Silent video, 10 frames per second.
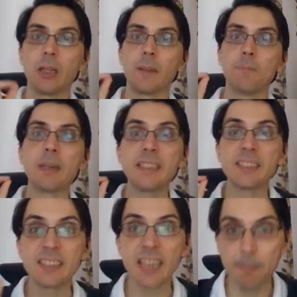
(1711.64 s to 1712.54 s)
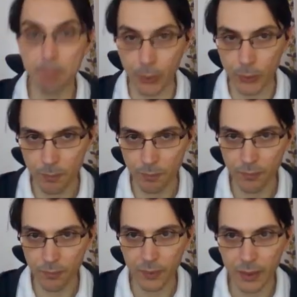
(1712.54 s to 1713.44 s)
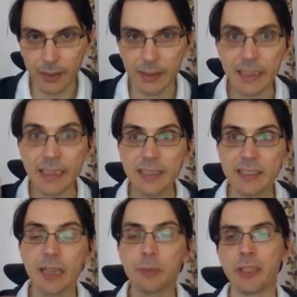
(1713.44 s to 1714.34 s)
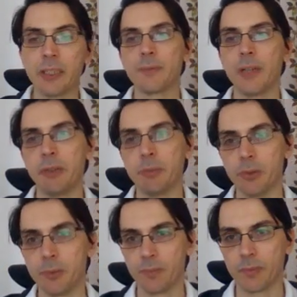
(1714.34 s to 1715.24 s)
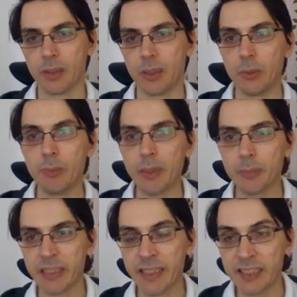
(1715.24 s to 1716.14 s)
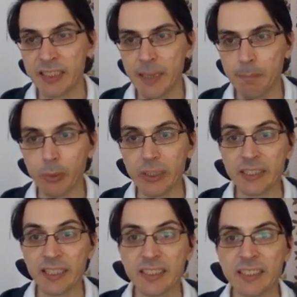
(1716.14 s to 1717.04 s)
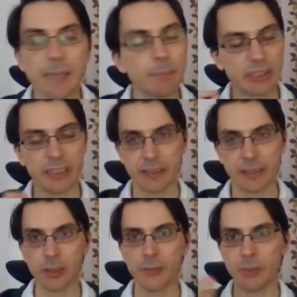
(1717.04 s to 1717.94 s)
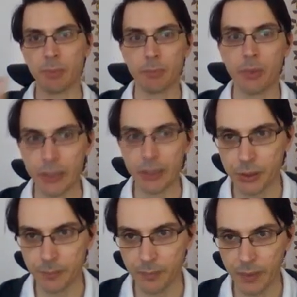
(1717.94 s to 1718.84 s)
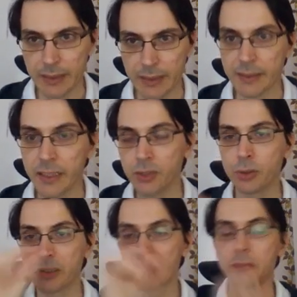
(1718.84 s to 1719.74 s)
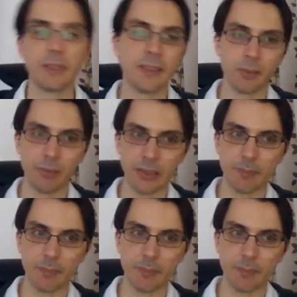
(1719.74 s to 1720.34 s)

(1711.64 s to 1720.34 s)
But the sample is a random variable. Remember that a sample is a subset of the population that is chosen randomly.